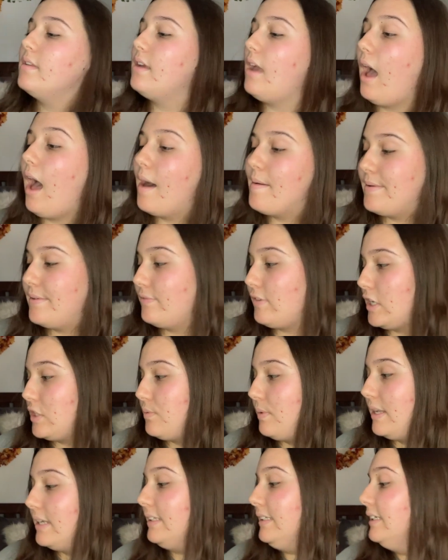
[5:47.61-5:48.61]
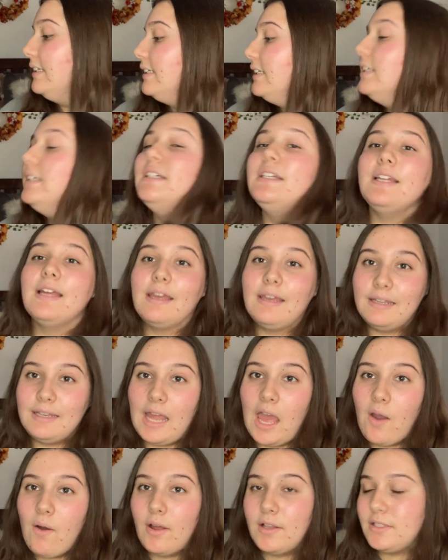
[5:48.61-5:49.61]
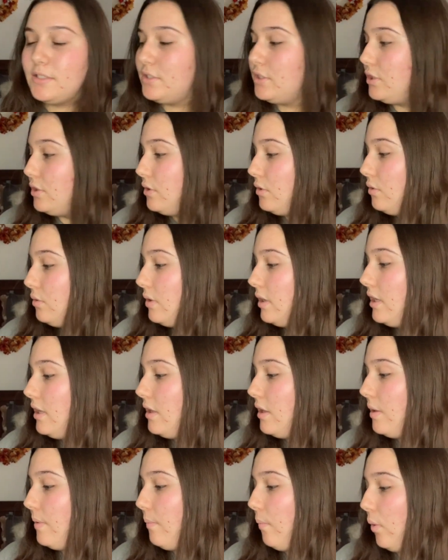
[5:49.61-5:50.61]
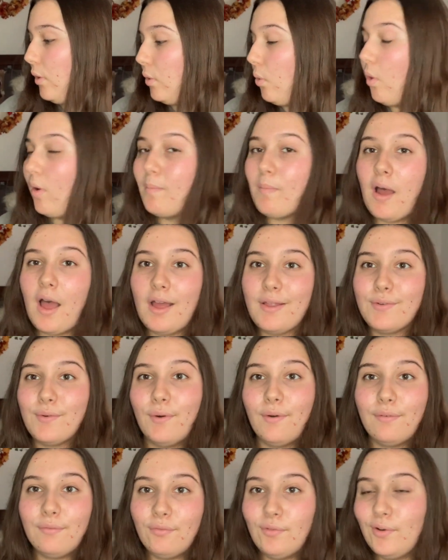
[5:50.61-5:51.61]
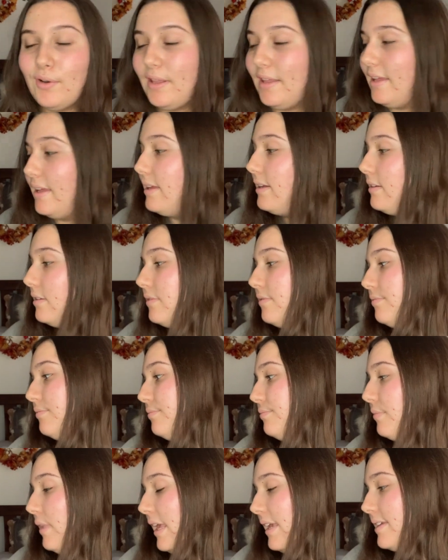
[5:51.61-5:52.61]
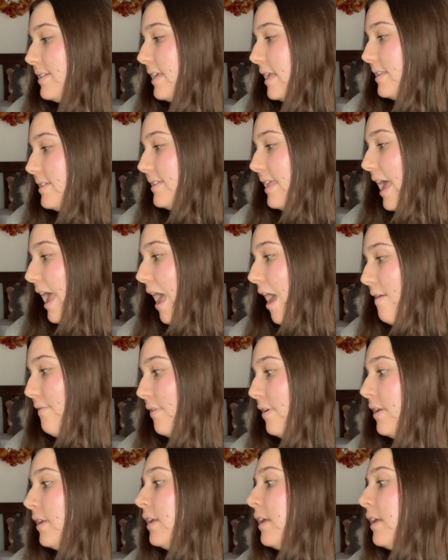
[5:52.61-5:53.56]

um, a fresh one. And now onto two more gourmand or fruity like scents that have